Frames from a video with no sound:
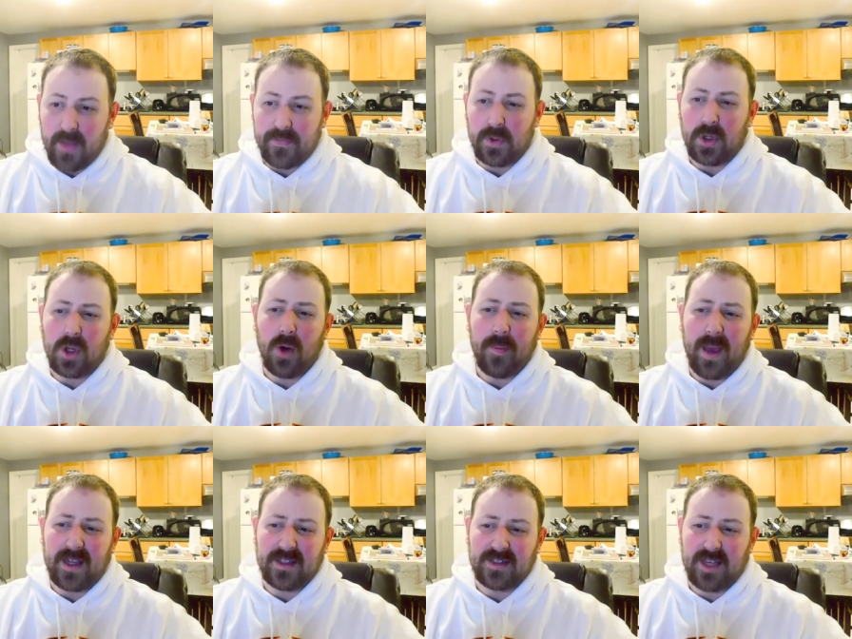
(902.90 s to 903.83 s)
If you could go
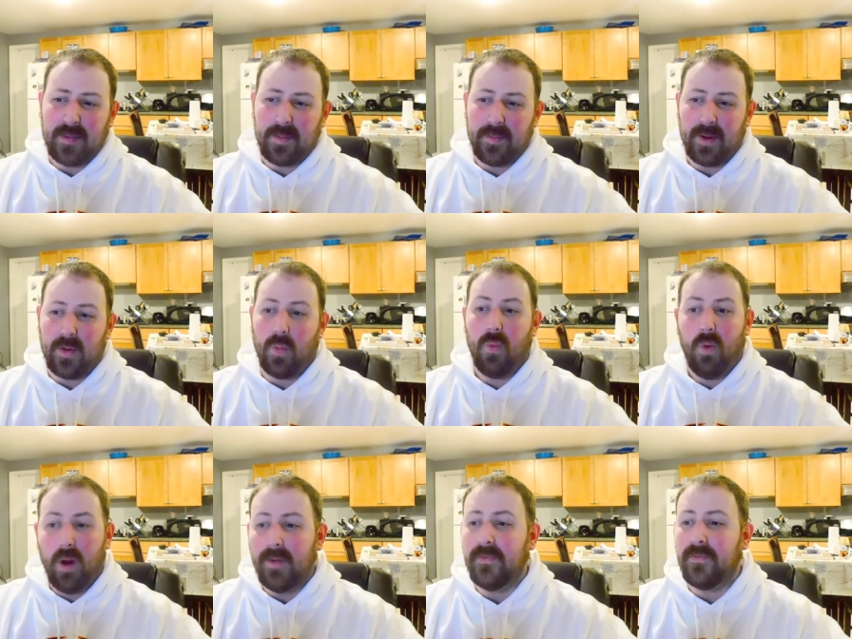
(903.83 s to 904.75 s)
back in time and pick
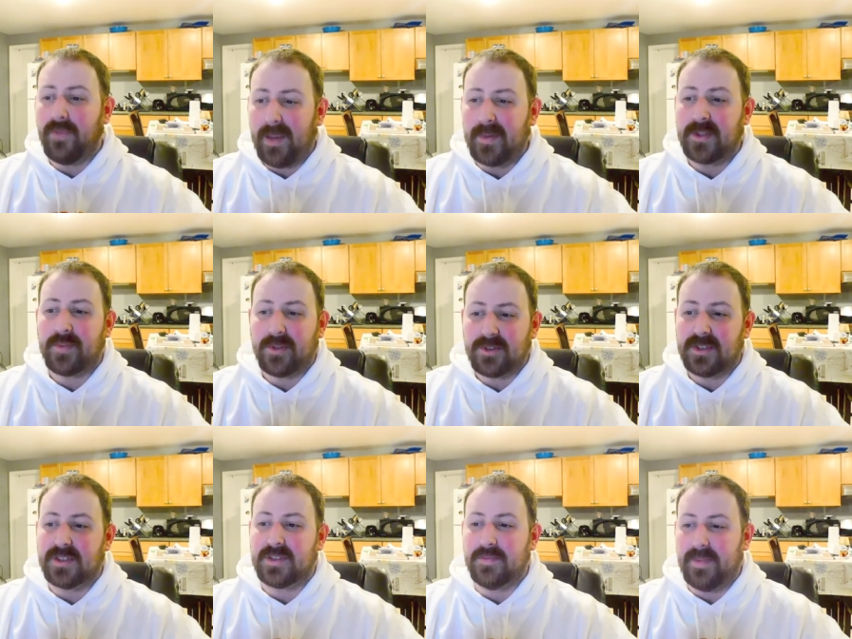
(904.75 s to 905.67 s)
one famous
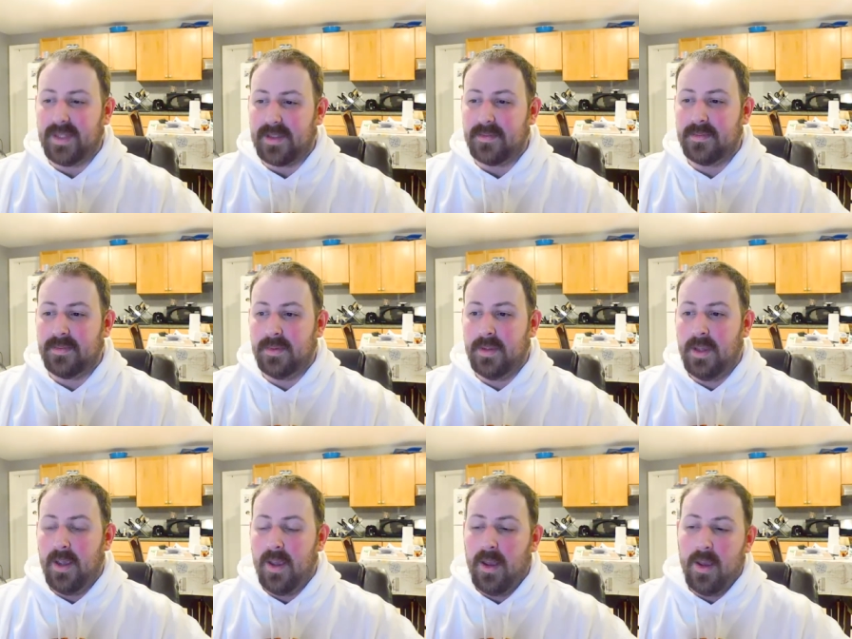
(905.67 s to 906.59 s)
person to meet,
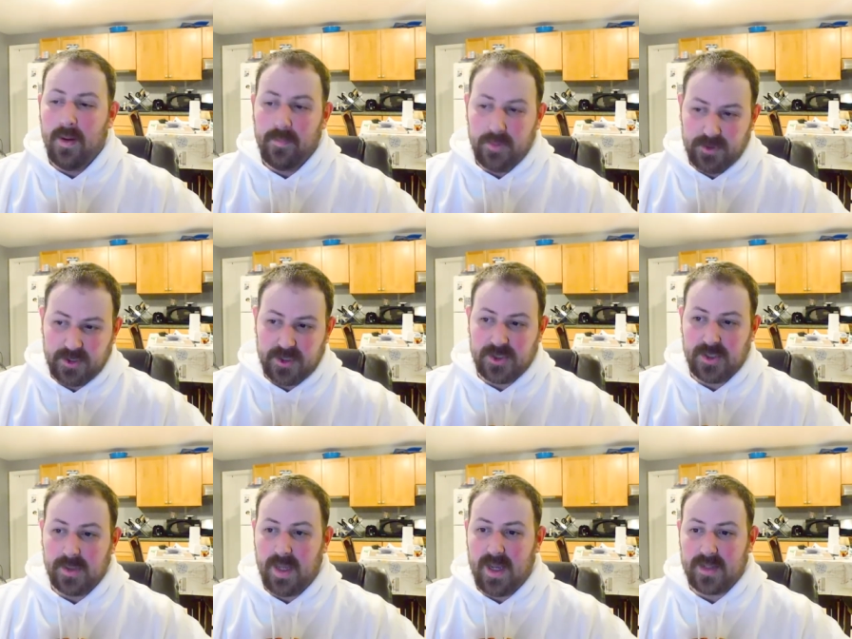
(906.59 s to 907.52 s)

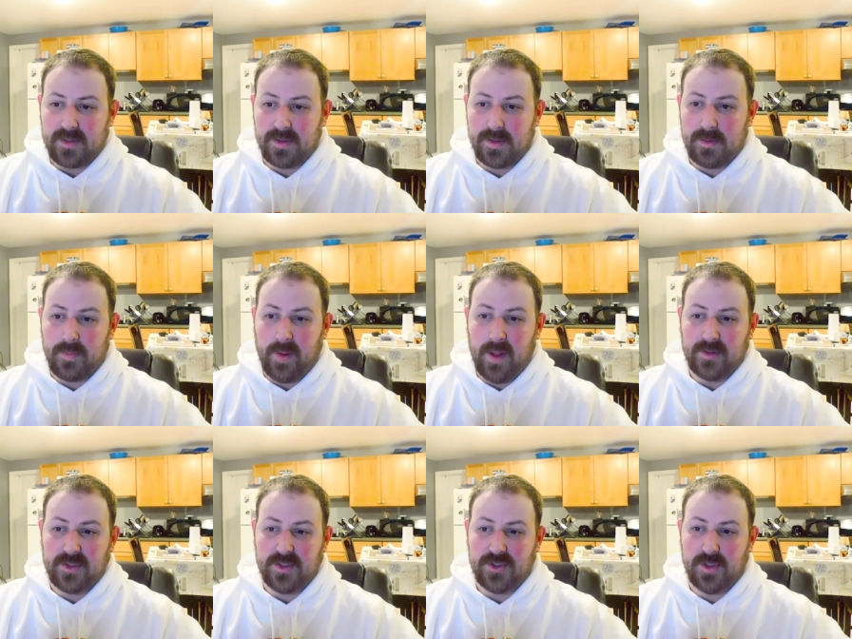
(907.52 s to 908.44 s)
musician, actor,
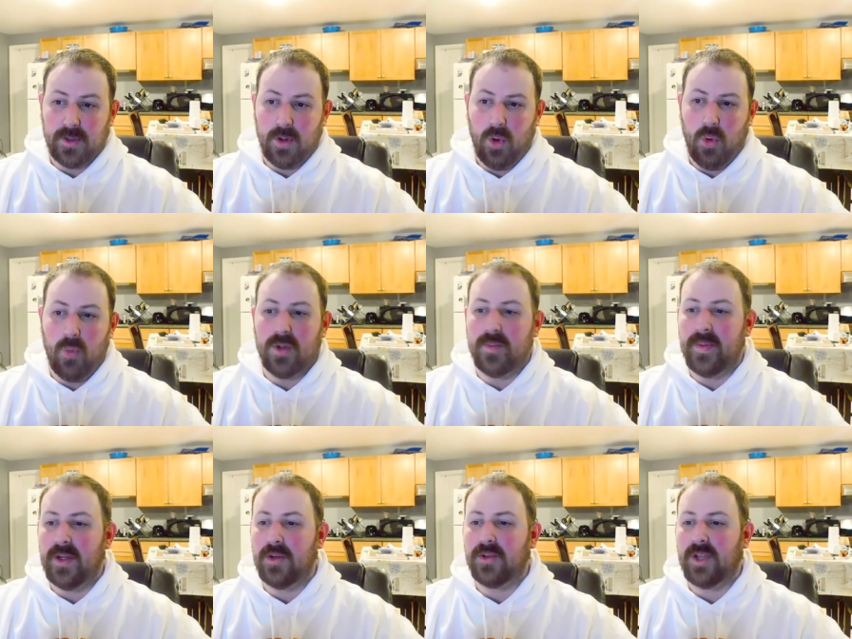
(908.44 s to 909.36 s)
politician, who would
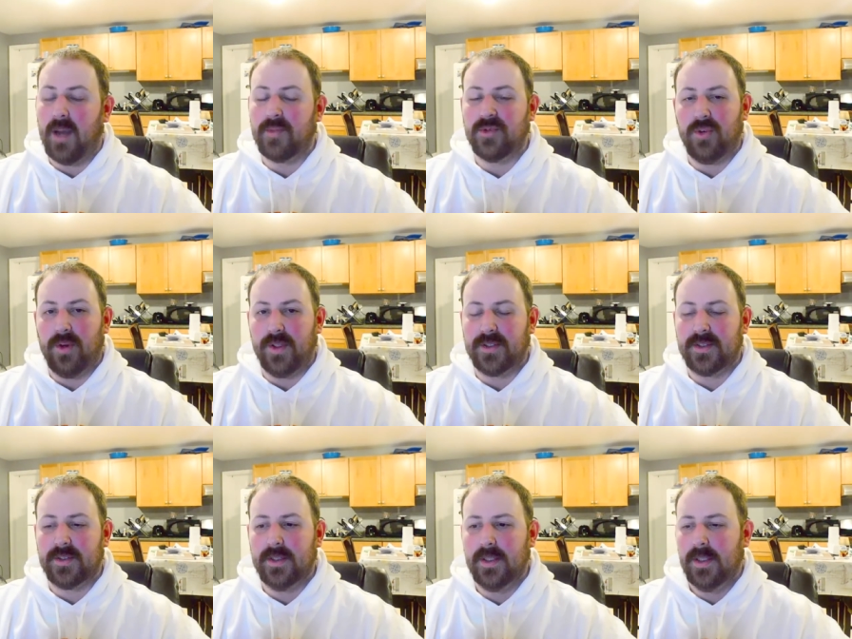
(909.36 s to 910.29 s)
be your top
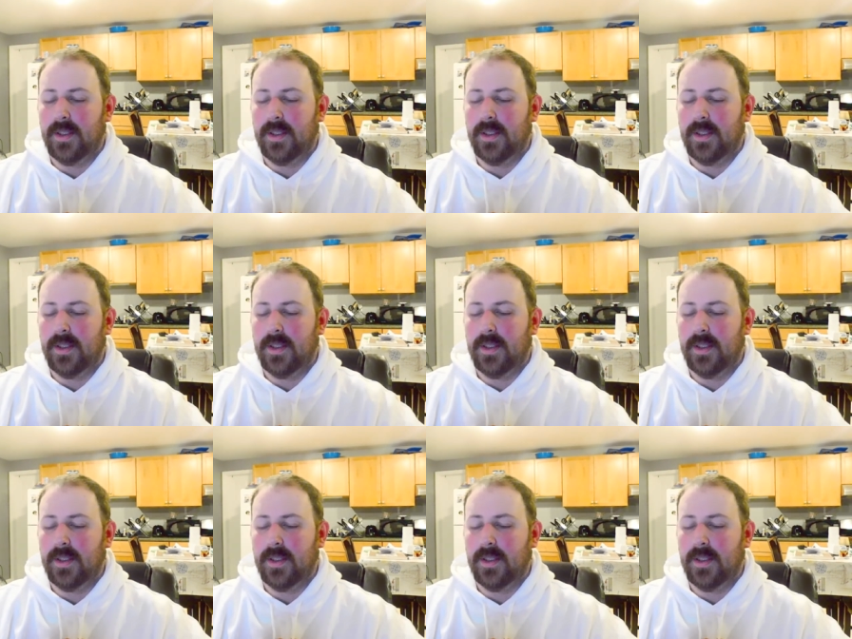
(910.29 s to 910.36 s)
choice?